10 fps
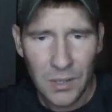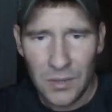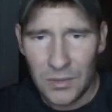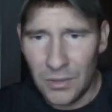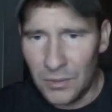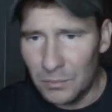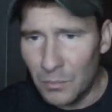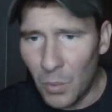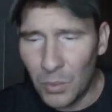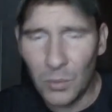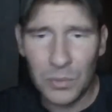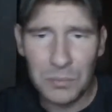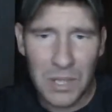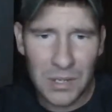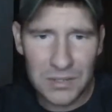their mortal
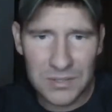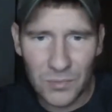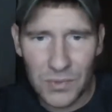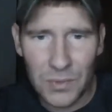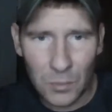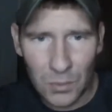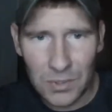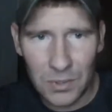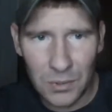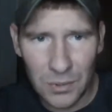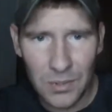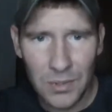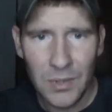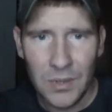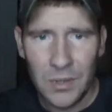remains of when they were here.
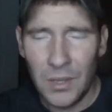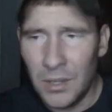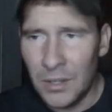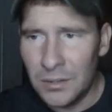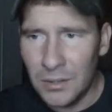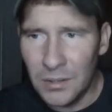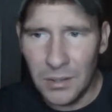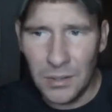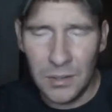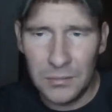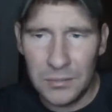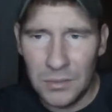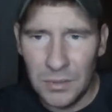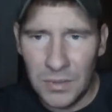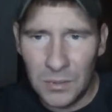And,
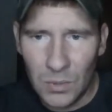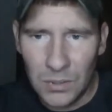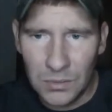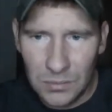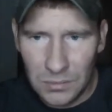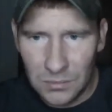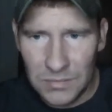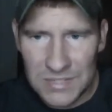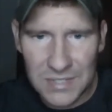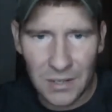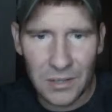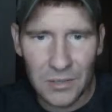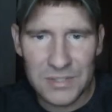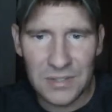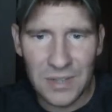they want to stay
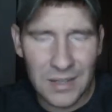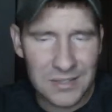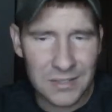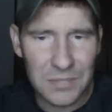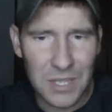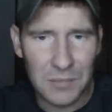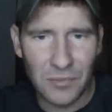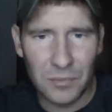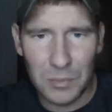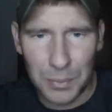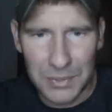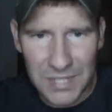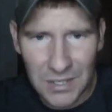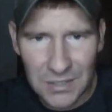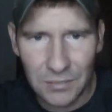close to that and sometimes even be
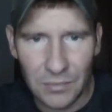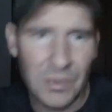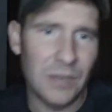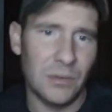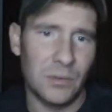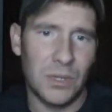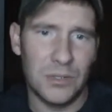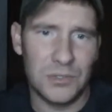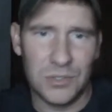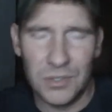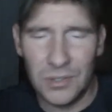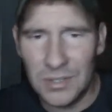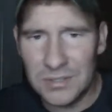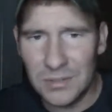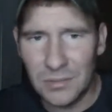protective of that location.
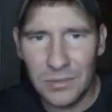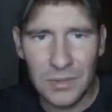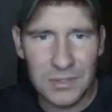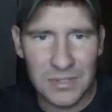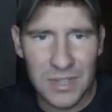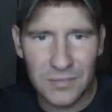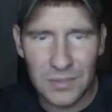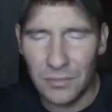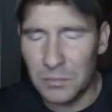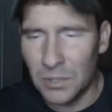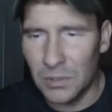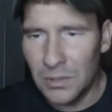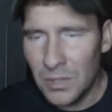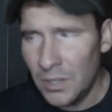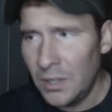That's the only thing that's left of them here.
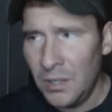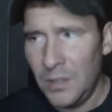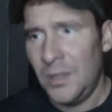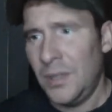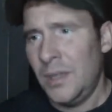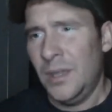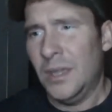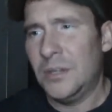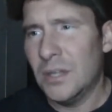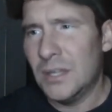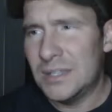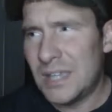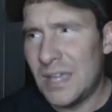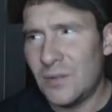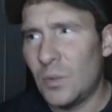And, it's
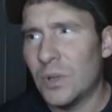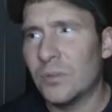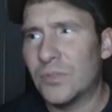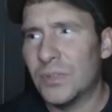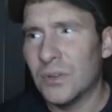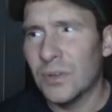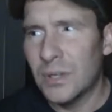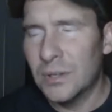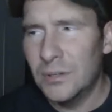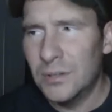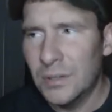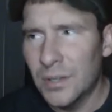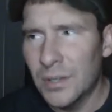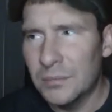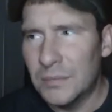kind of a weird theory
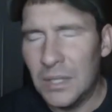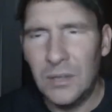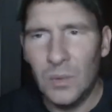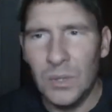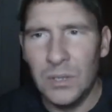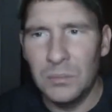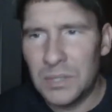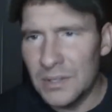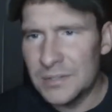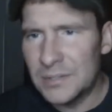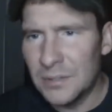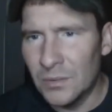anyway, because,